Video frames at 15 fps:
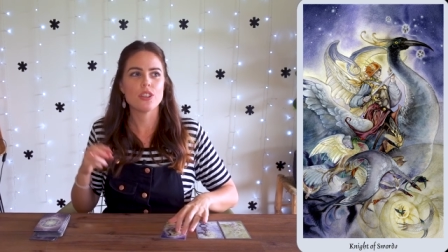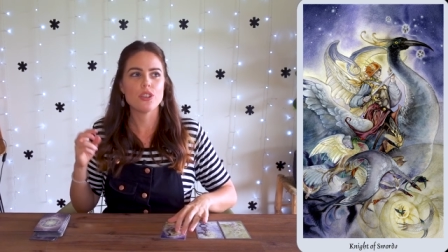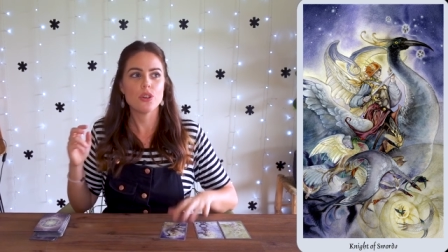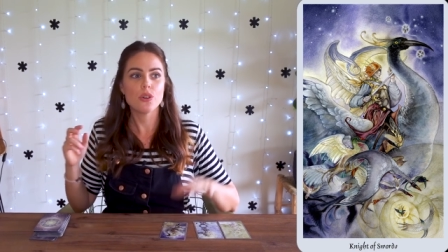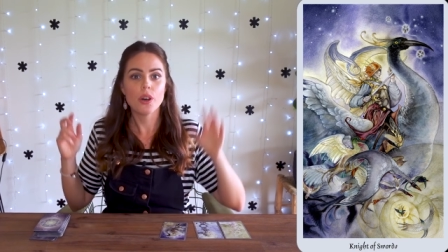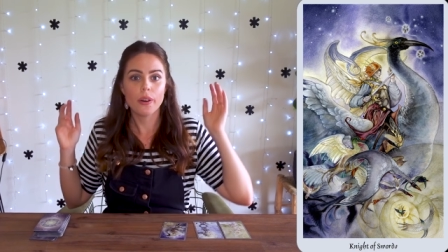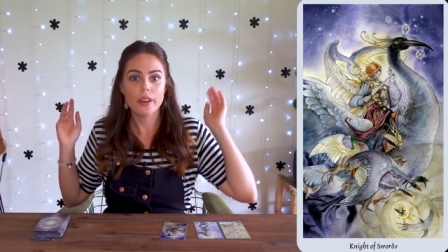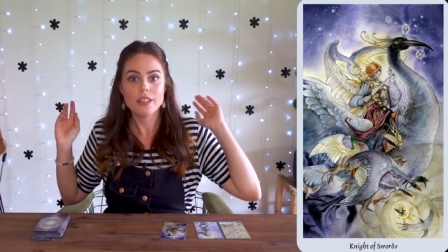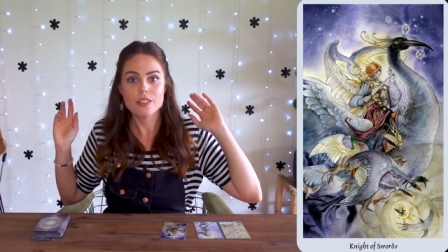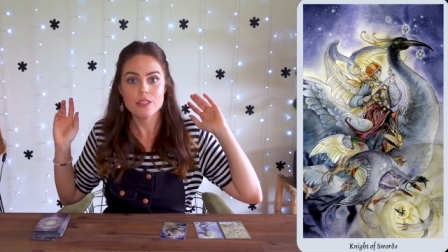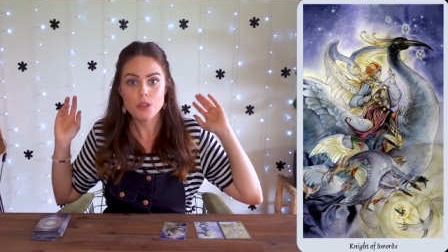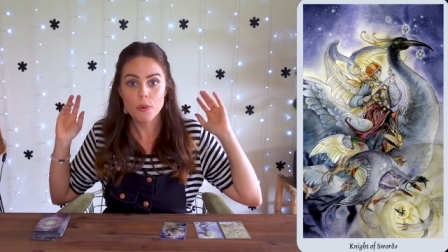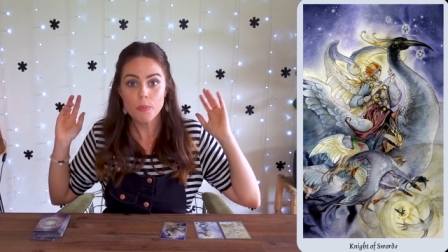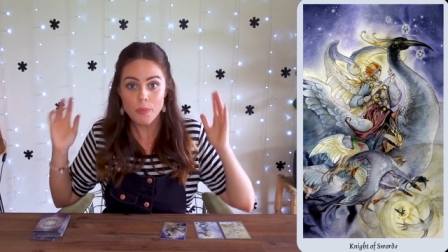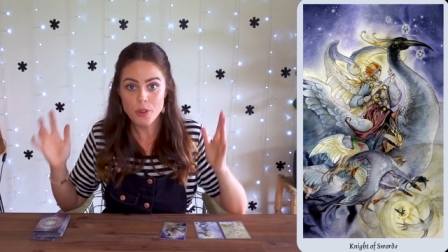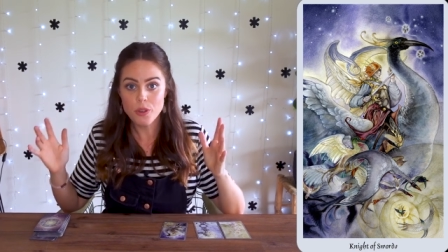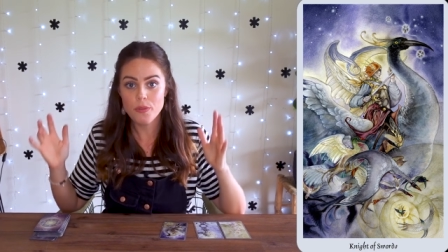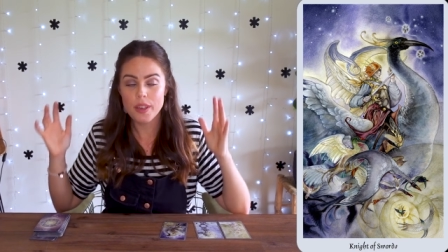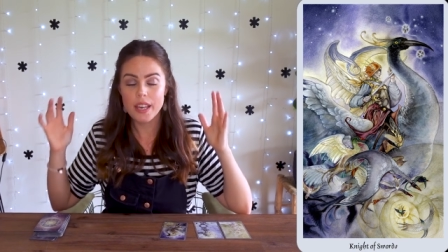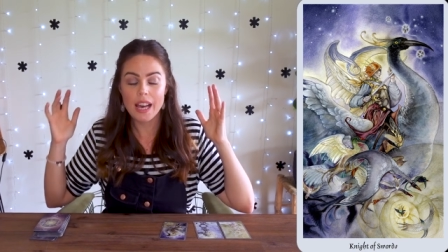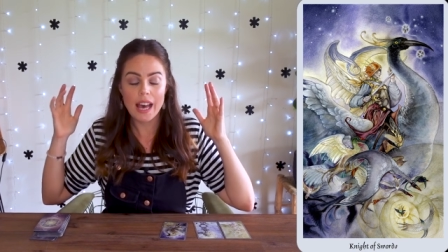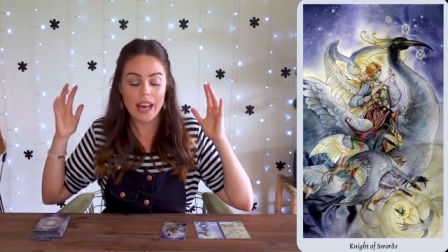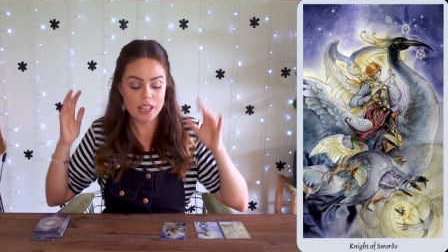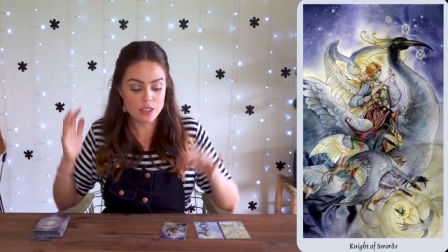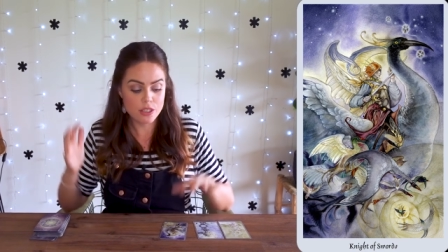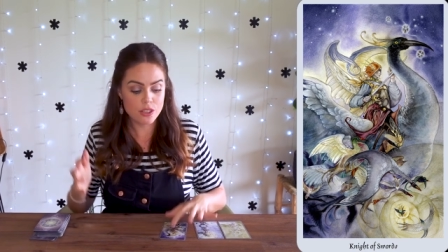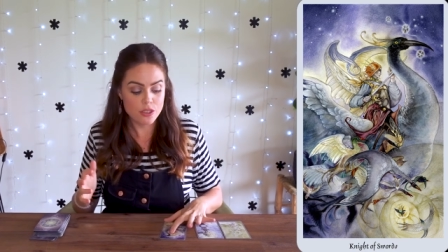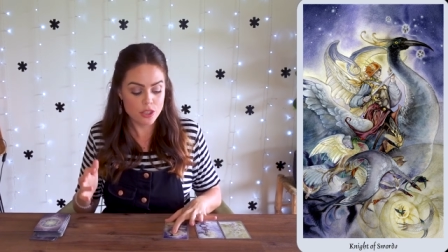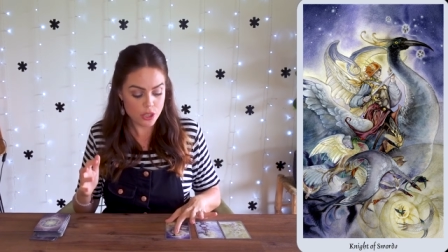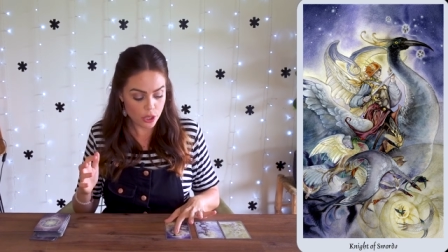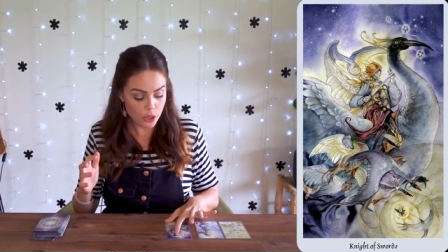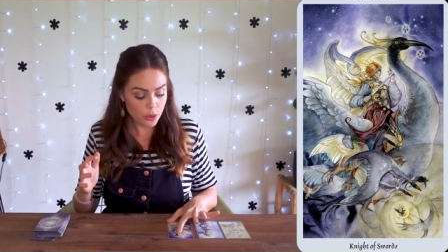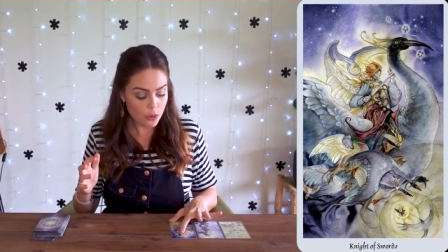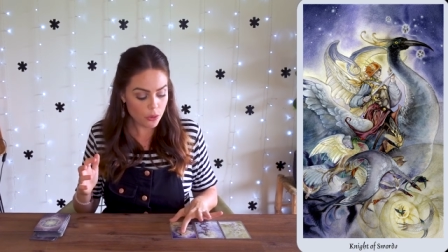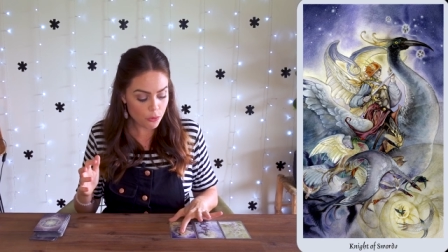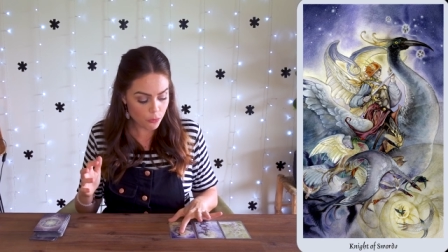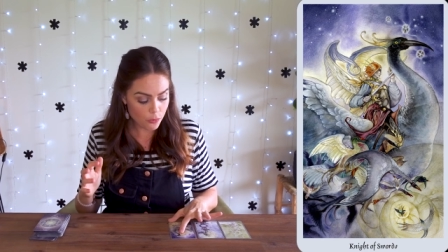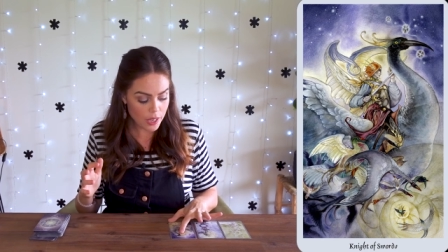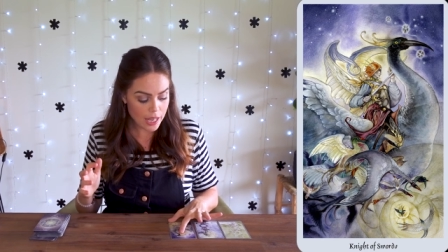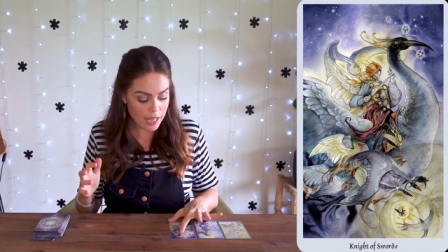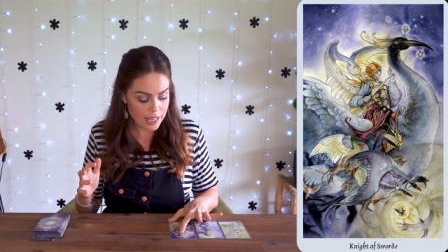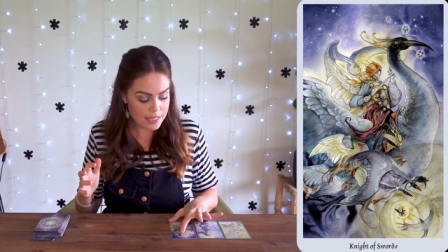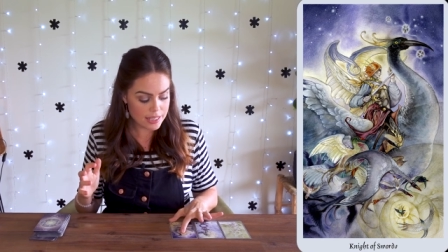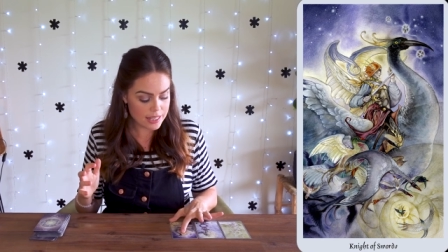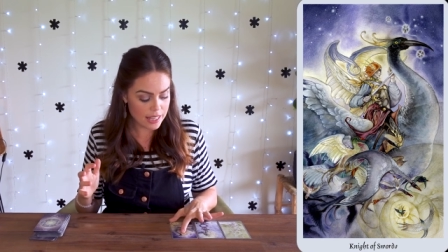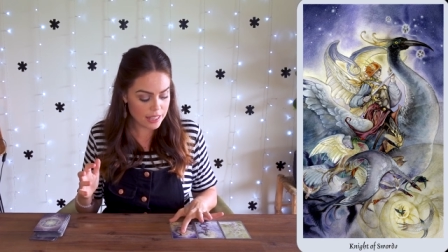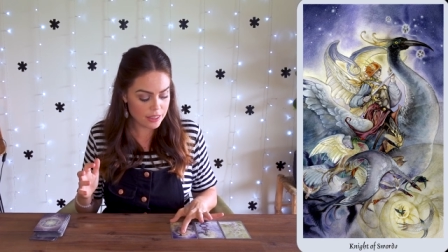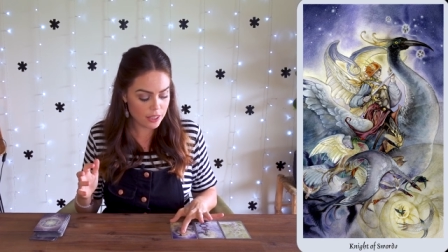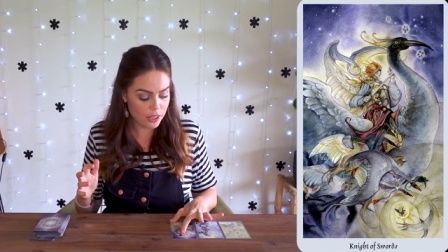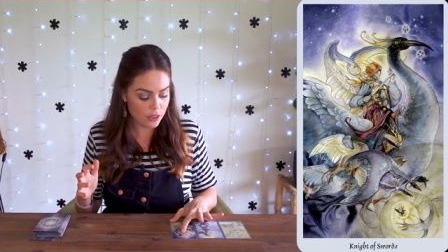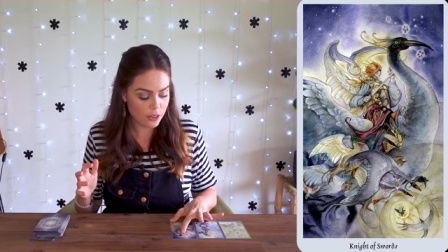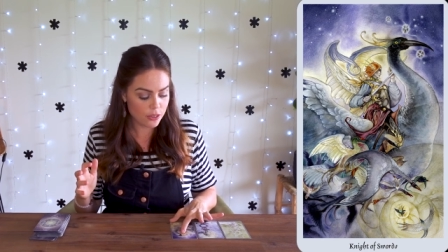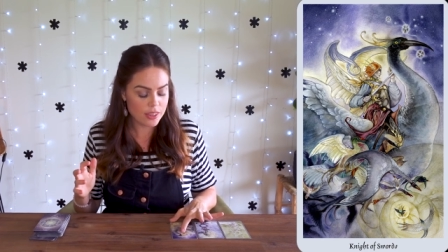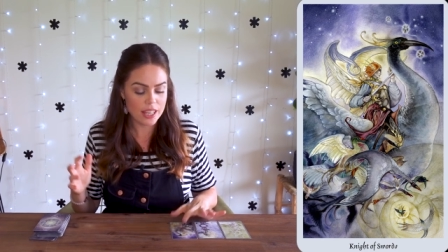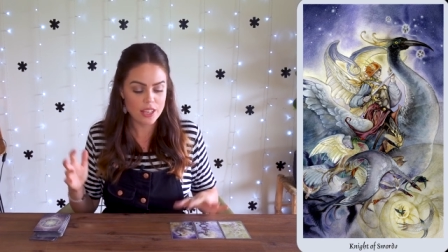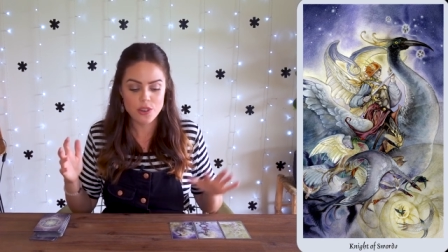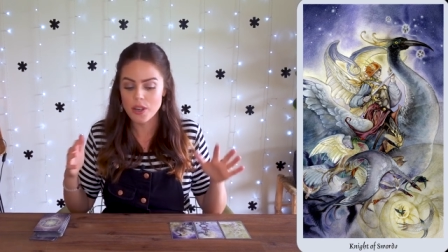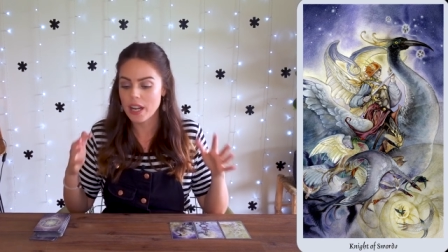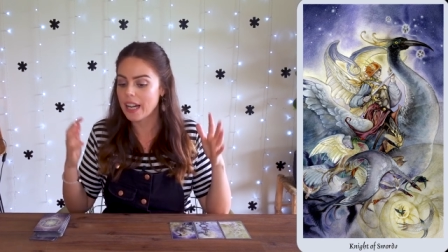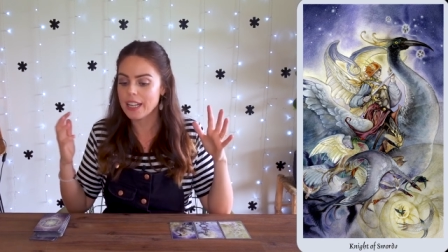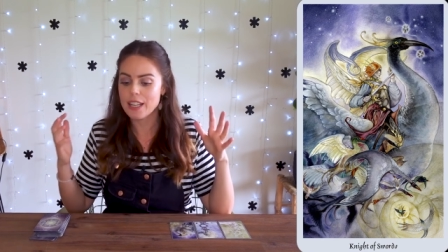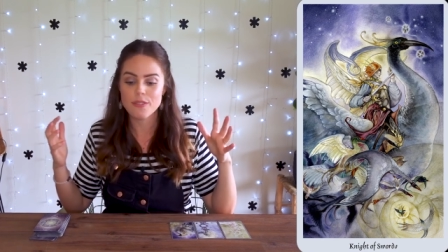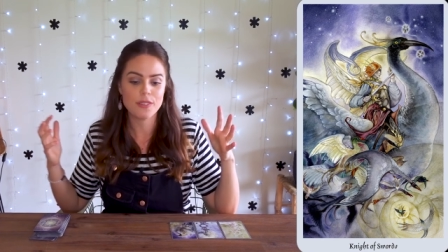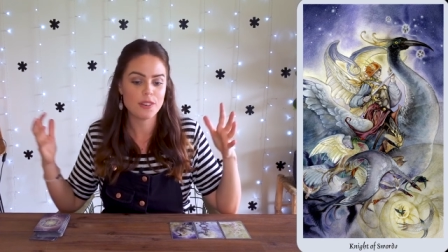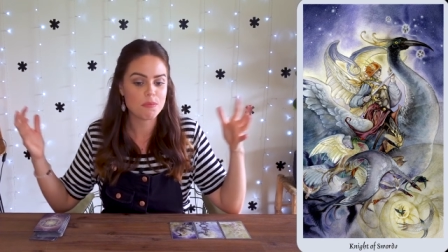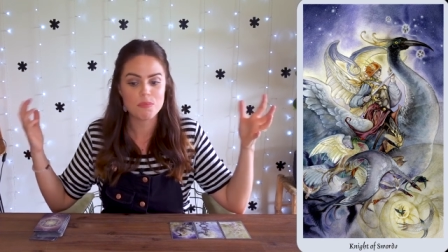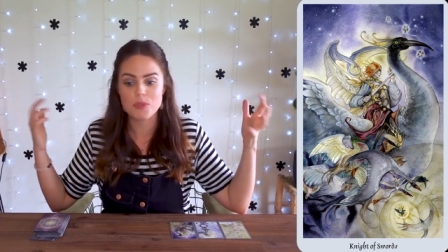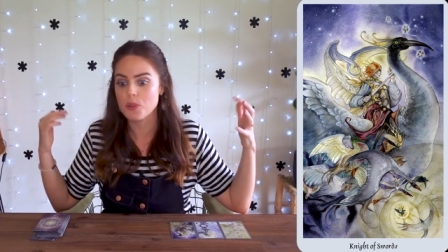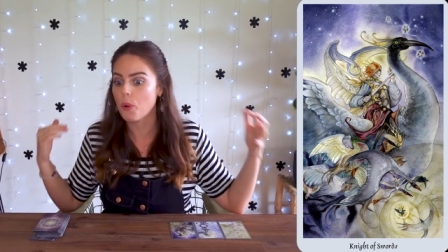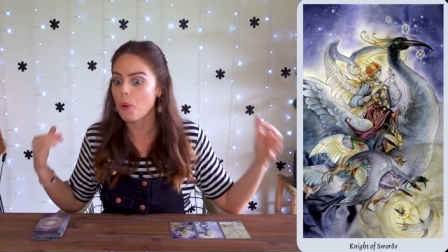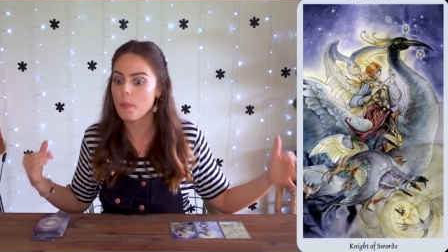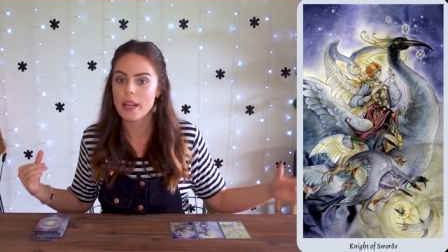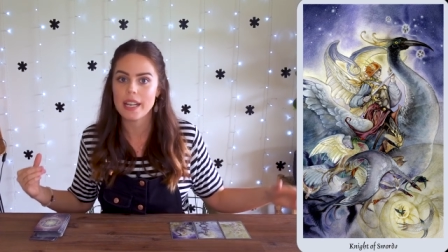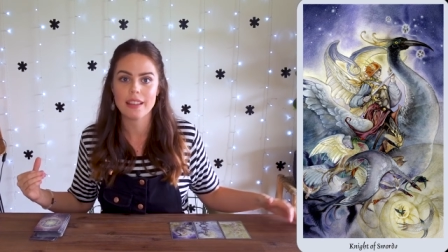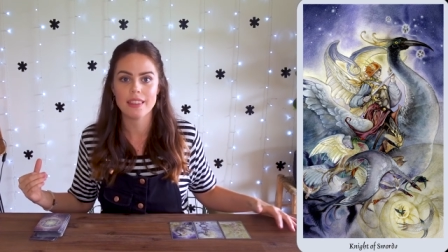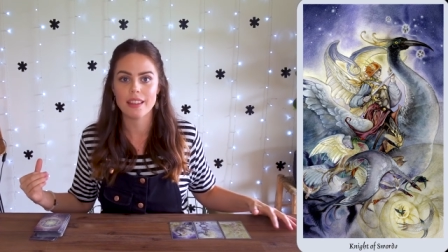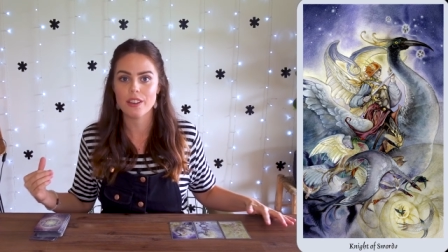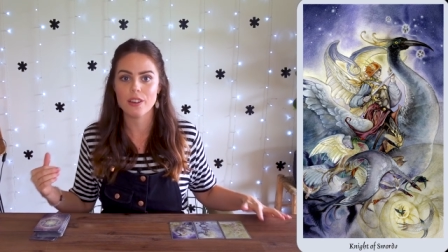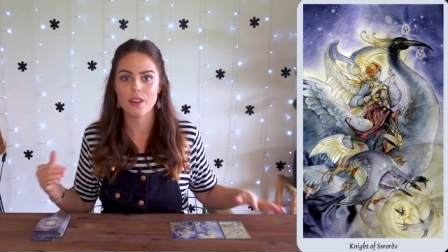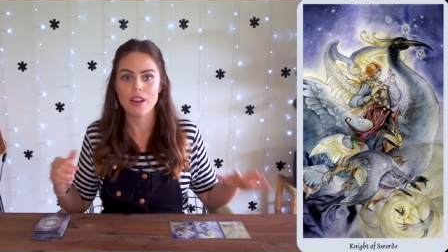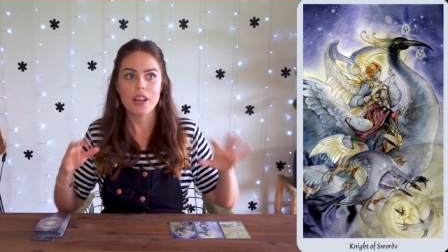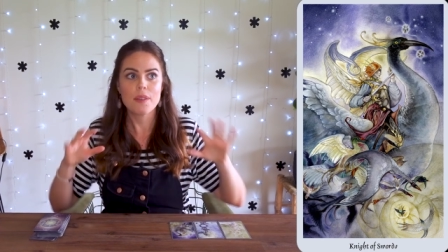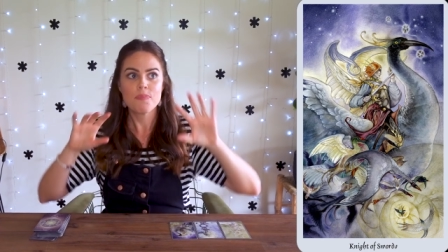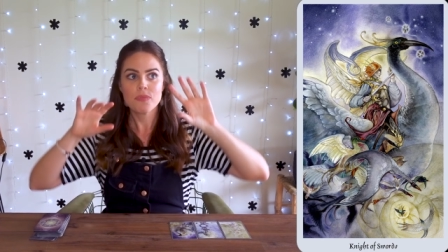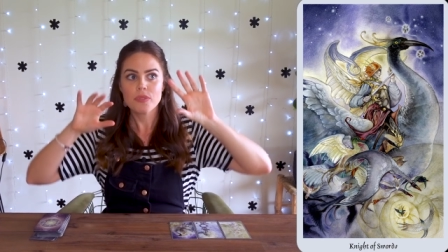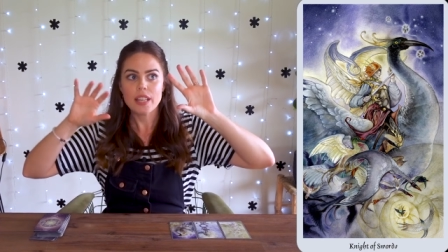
you're moving so fast that you can't even absorb anything,